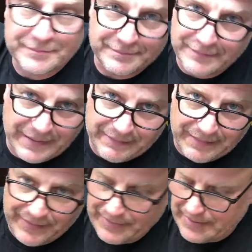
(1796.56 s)
I don't
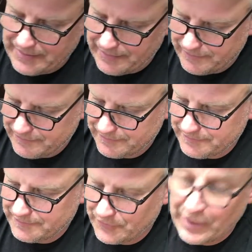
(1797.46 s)
have a key,
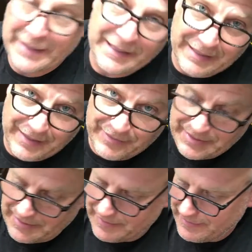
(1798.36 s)
or I didn't have a
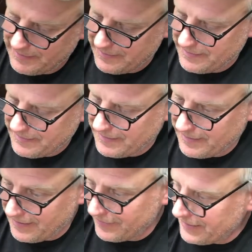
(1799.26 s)
key.
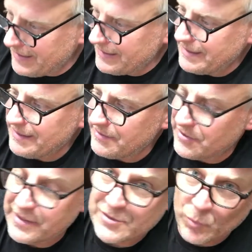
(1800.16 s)
I only had a key
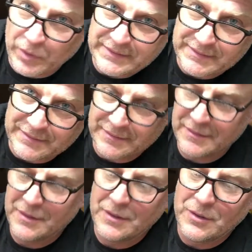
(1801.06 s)
to this one
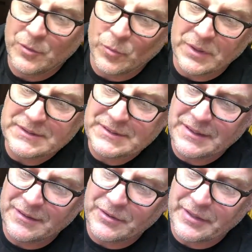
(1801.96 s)

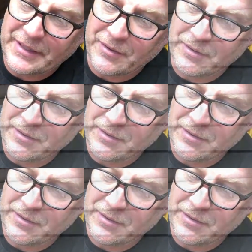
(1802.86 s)
cylinder here.